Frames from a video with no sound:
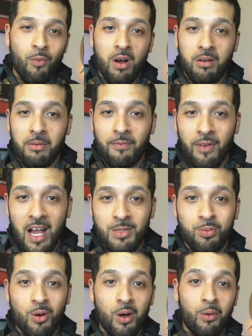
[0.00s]
and welcome to
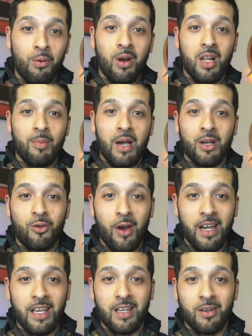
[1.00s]
Flashpoint, where we're all about
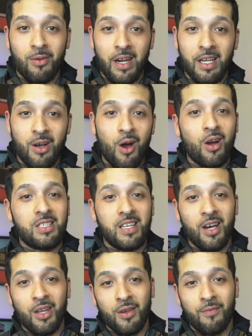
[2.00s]
credit, credit cards,
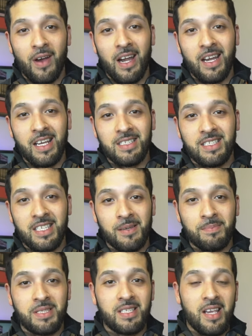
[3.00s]
and other finance
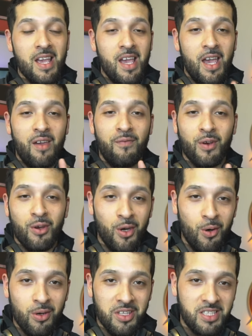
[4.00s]
tips. If you're
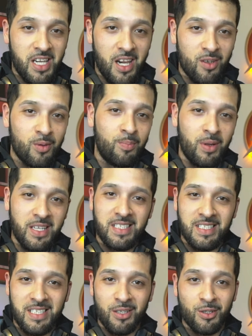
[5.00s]
new to the channel, please
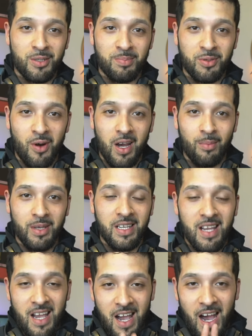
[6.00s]
consider
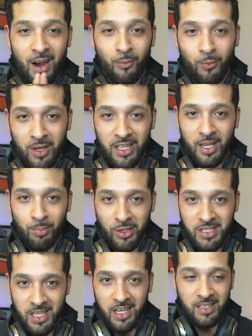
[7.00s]
subscribing. I really
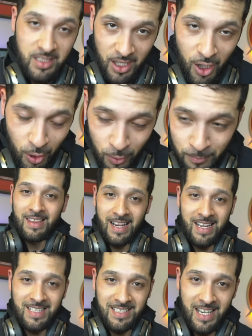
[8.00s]
appreciate it. So,
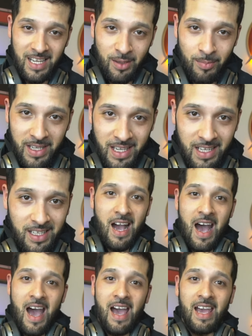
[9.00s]
like I said in the
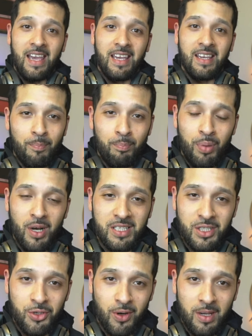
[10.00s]
beginning, I
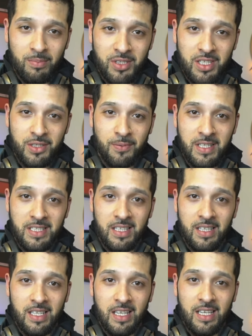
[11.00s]
booked a trip just
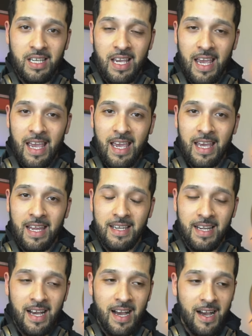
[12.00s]
recently
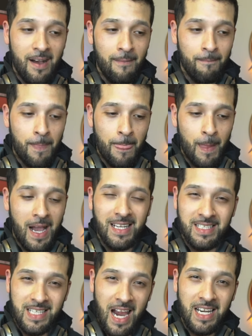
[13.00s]
and I
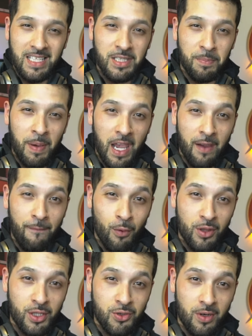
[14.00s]
decided to pay
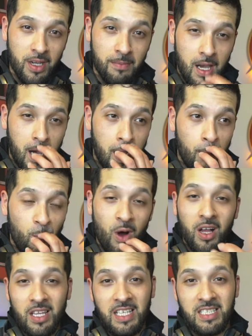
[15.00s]
for the trip,
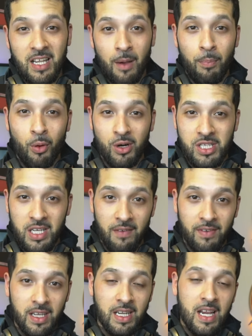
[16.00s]
well, at least a portion
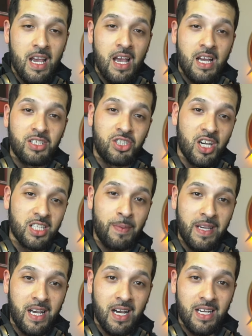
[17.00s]
of it, just
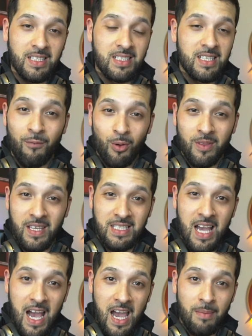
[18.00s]
because for the
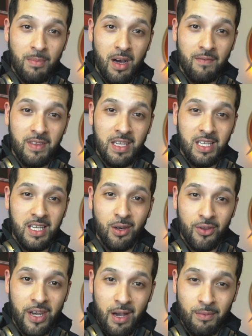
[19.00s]
time of the
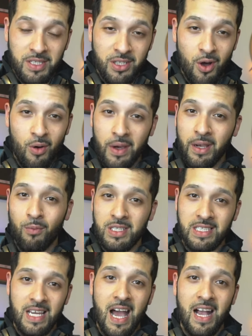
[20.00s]
year that I was going
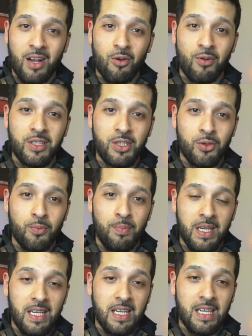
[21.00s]
was not going to
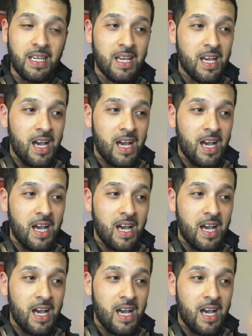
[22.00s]
be